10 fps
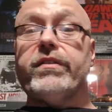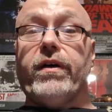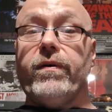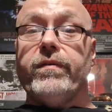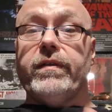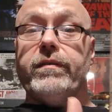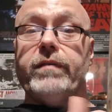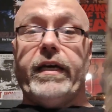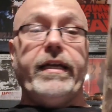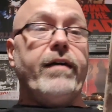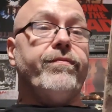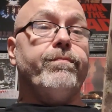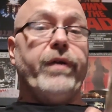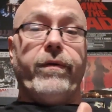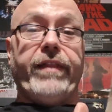So I'd have,
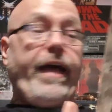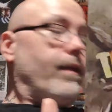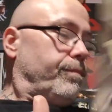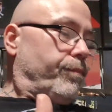you know, that.